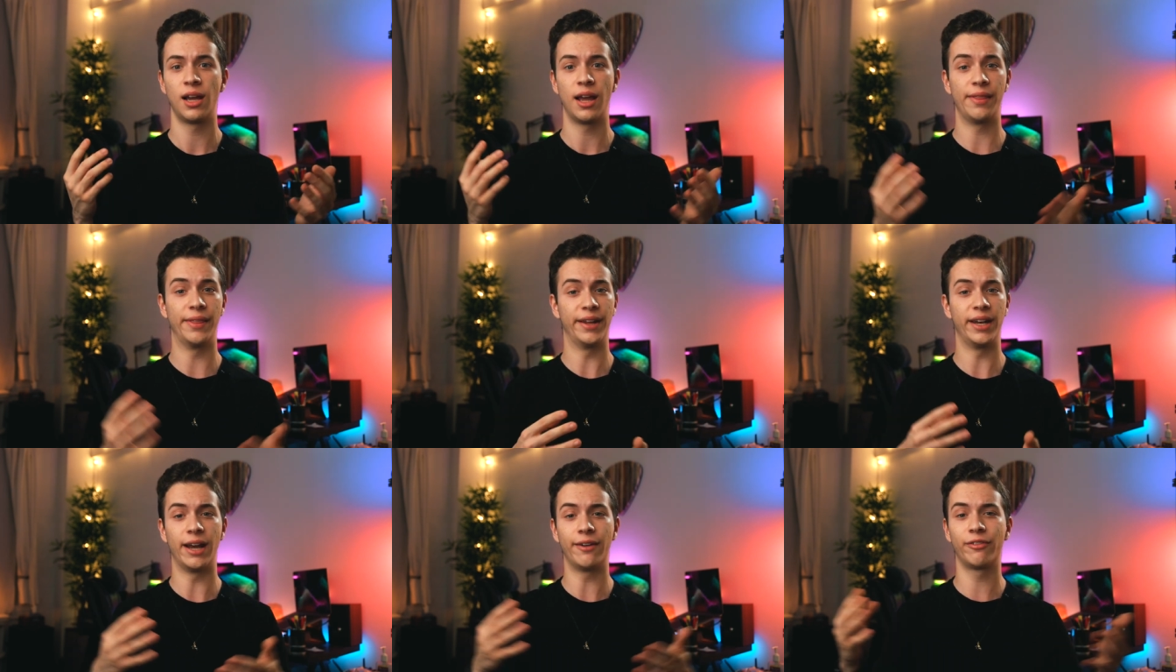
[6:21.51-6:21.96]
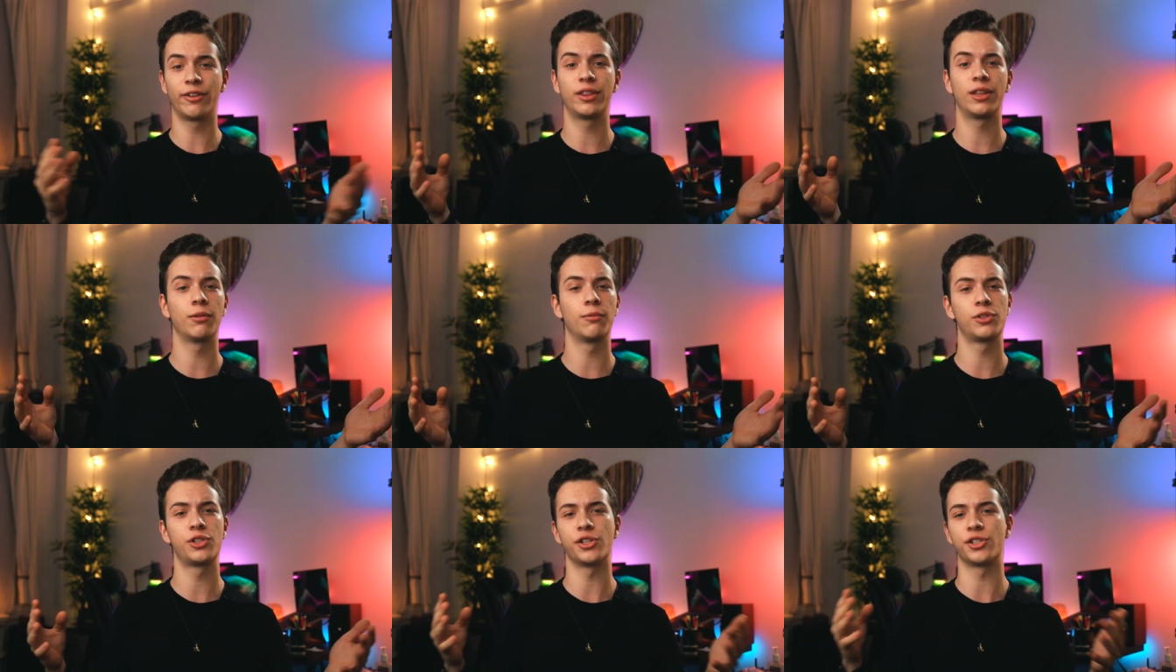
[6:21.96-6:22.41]
and then
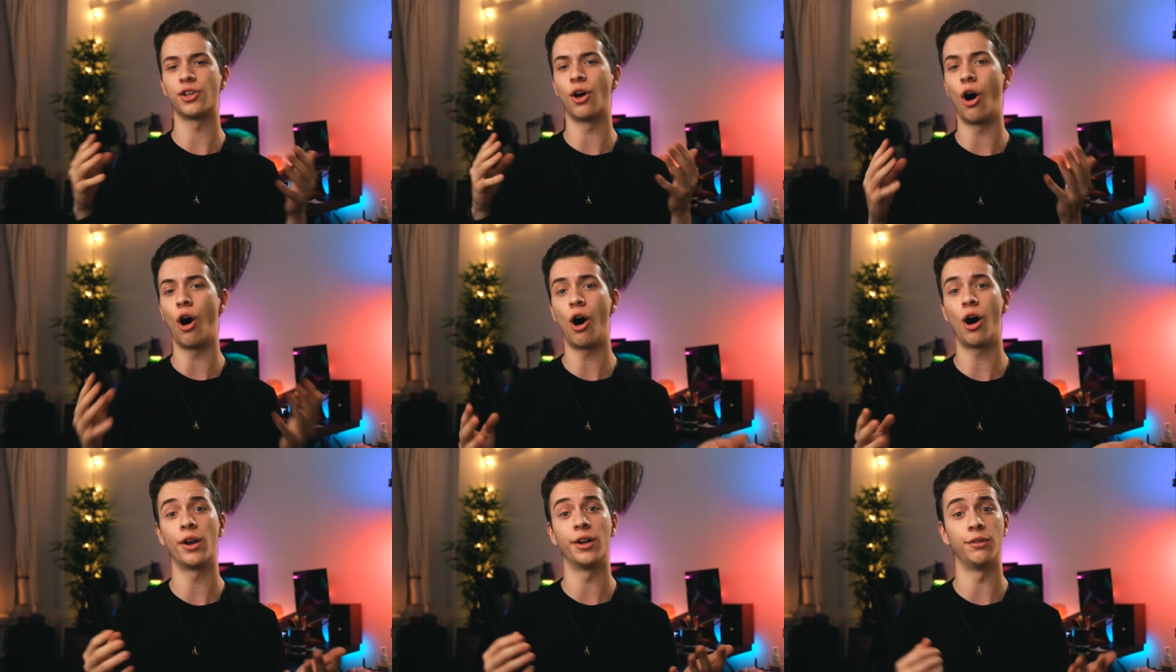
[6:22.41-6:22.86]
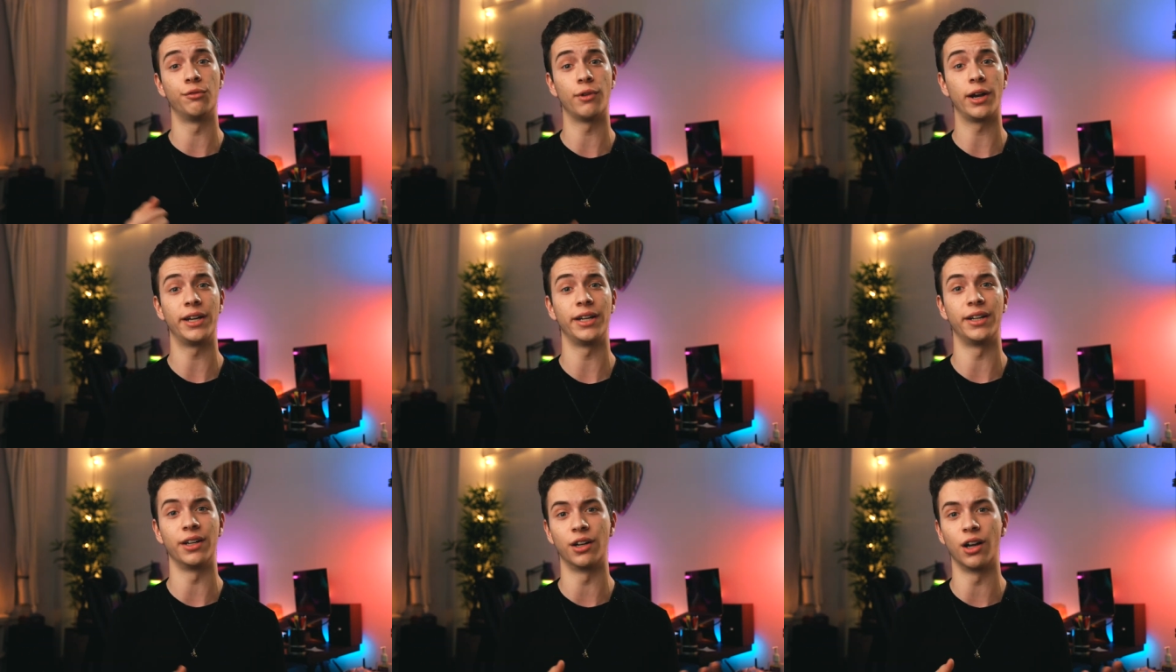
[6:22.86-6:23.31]
everything was just on and
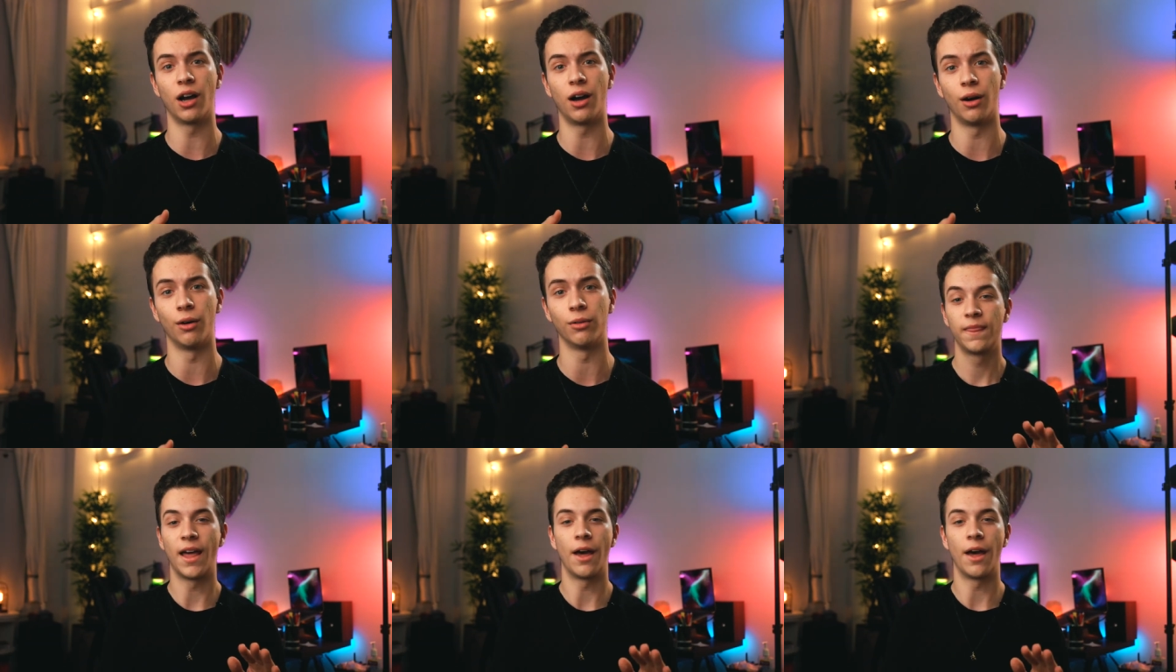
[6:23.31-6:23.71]
ready to go.